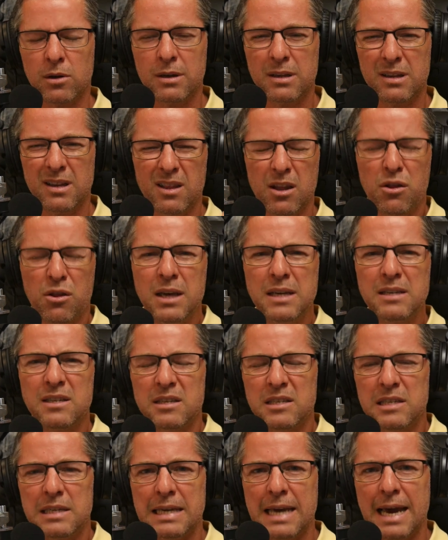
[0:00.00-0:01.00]
Like the things
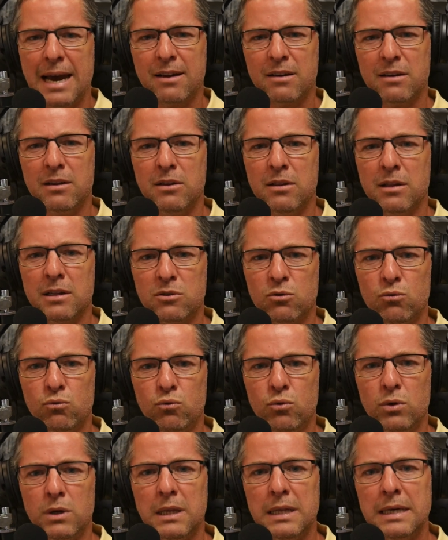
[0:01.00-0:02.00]
that stick out to you that's
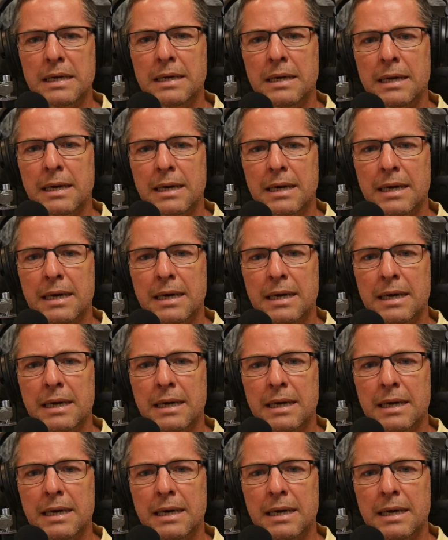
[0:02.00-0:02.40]
really